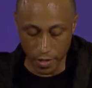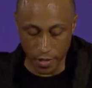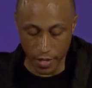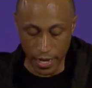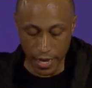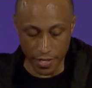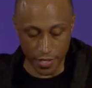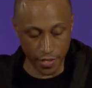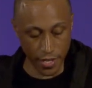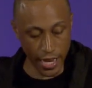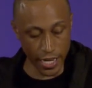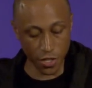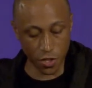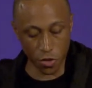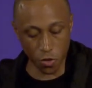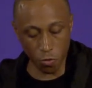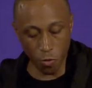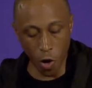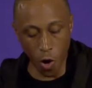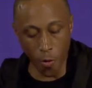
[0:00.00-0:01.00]
It says,
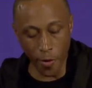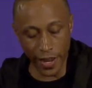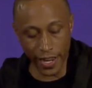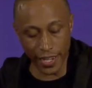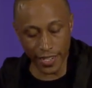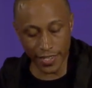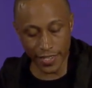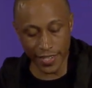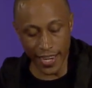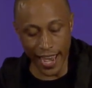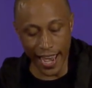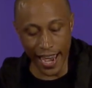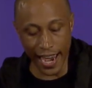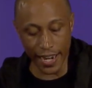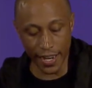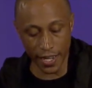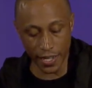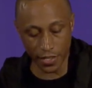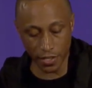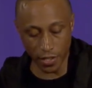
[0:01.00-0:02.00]
throwing aside
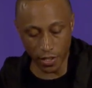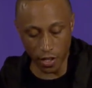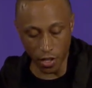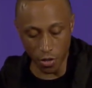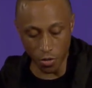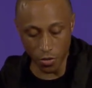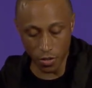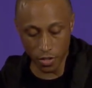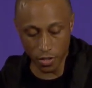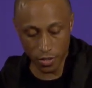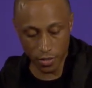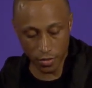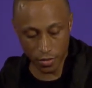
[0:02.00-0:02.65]
his cloak,